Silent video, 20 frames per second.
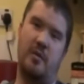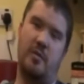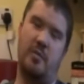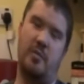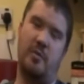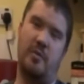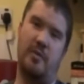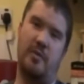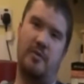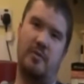the
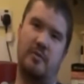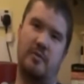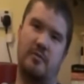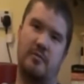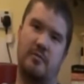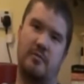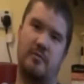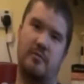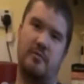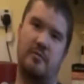pub, and
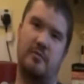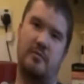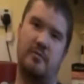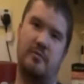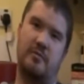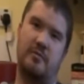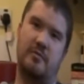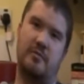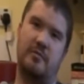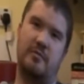
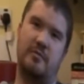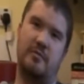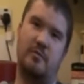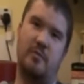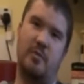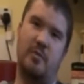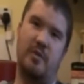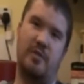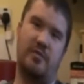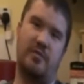
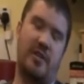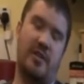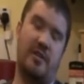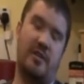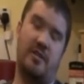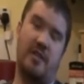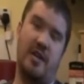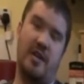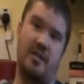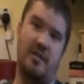we both said at the
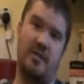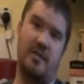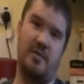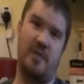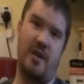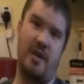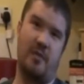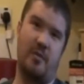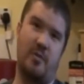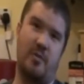exact same
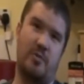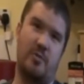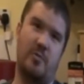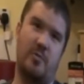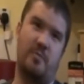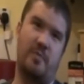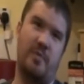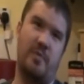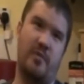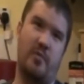time it was a
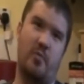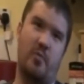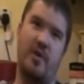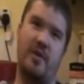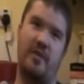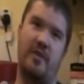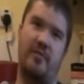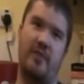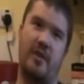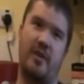bit of a
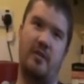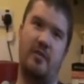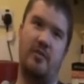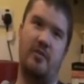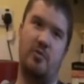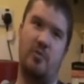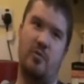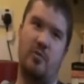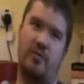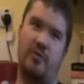weird feeling as
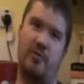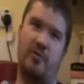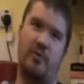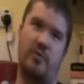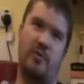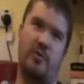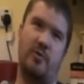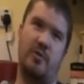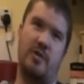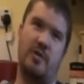you walk through the
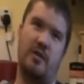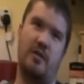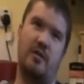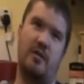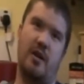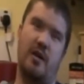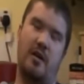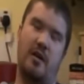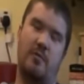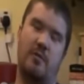door. It was like a
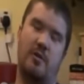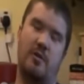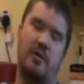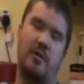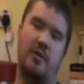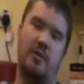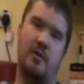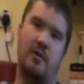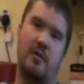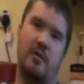gateway,
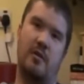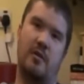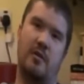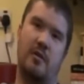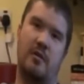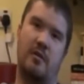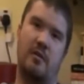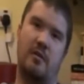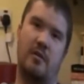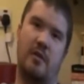
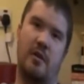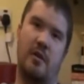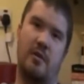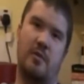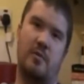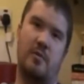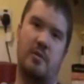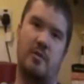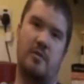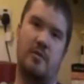and it
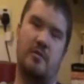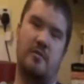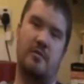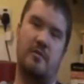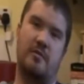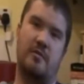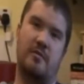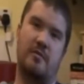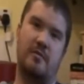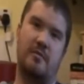was
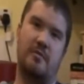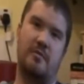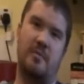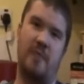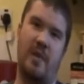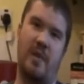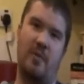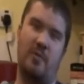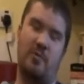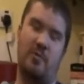
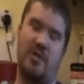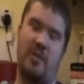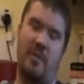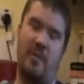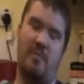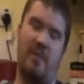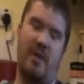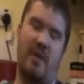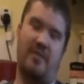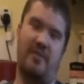like
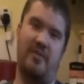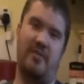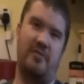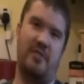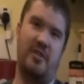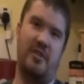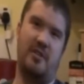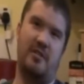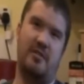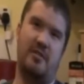stepping back
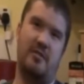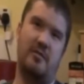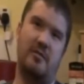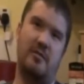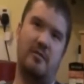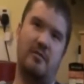50 years.